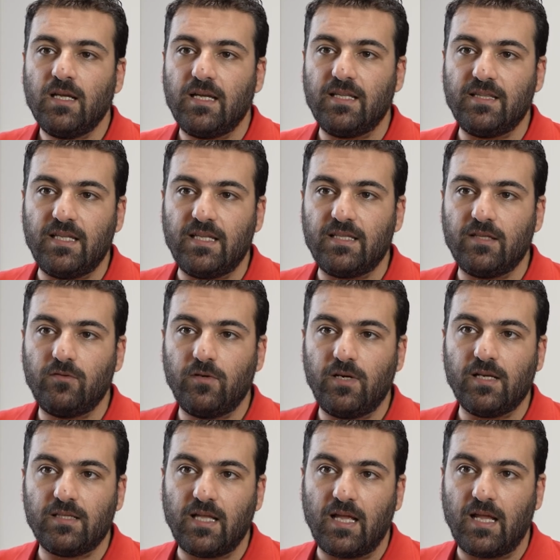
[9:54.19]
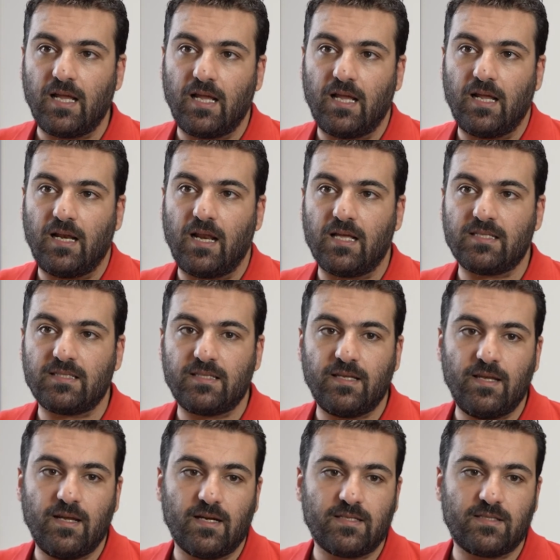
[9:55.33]
Indeed, during the last
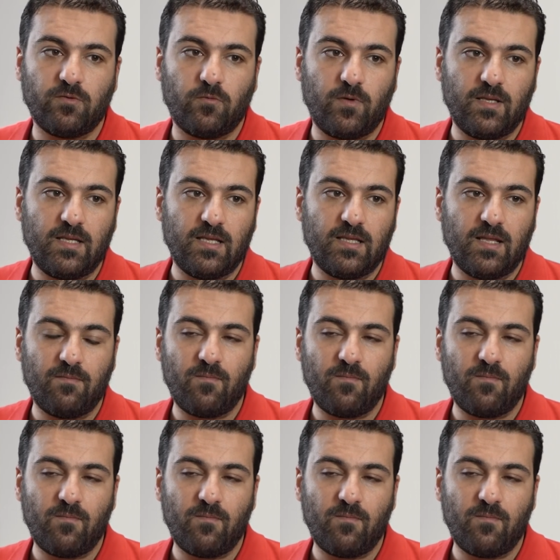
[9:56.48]
years we did